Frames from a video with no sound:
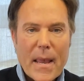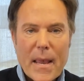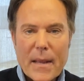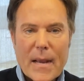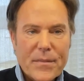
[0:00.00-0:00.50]

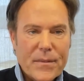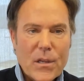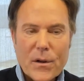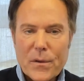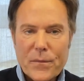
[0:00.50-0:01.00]
and I,
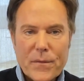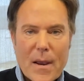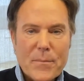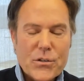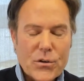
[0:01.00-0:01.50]
you know, if
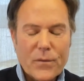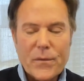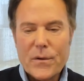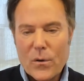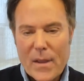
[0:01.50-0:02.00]
I'm sure
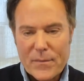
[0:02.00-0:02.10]
if you don't